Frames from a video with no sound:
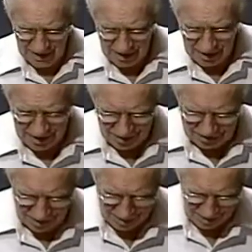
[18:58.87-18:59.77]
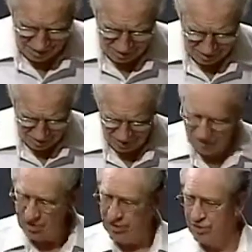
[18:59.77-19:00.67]
Daniel chapter 9,
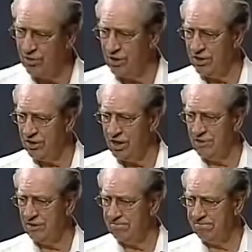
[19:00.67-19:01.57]
verse 27.